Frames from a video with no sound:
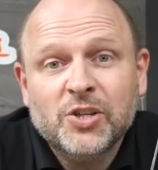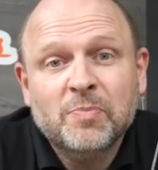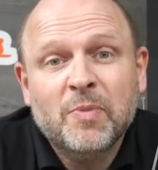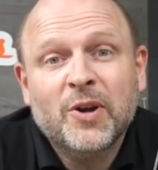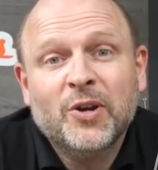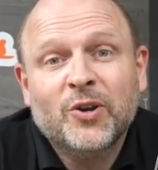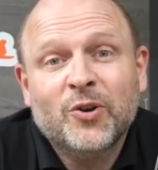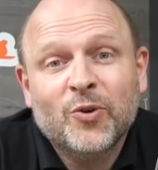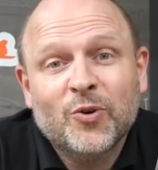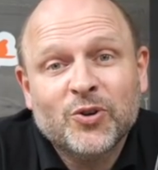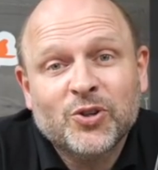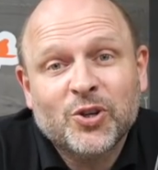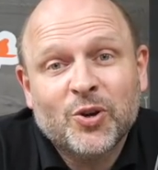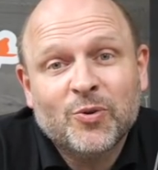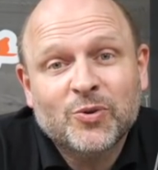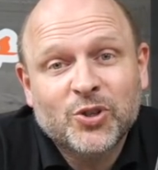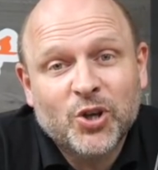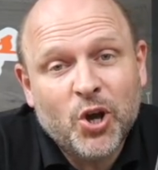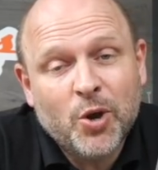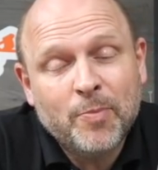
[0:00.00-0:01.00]
is my
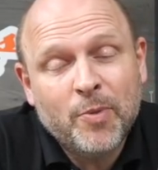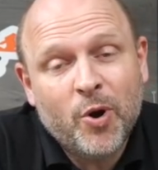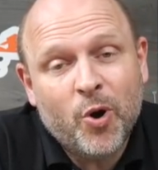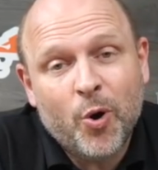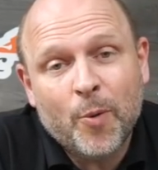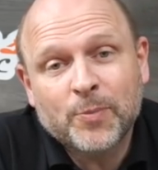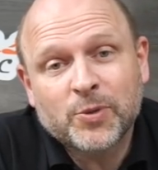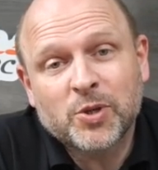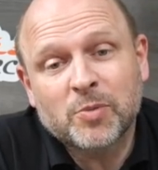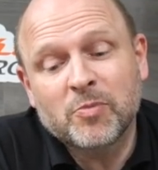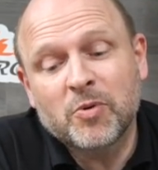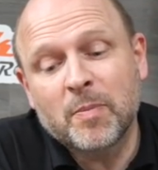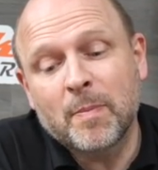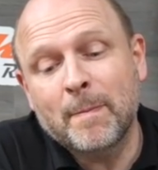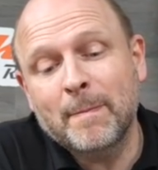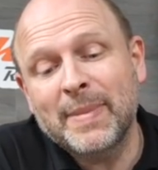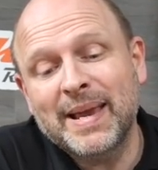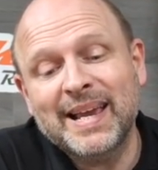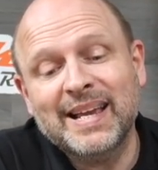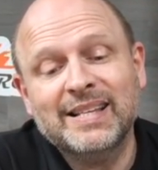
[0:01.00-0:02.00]
Kyosho Turbo Optima
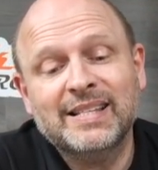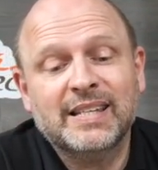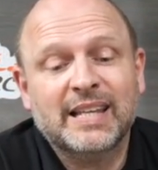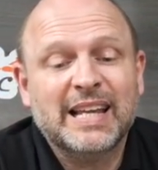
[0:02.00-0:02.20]
Mid.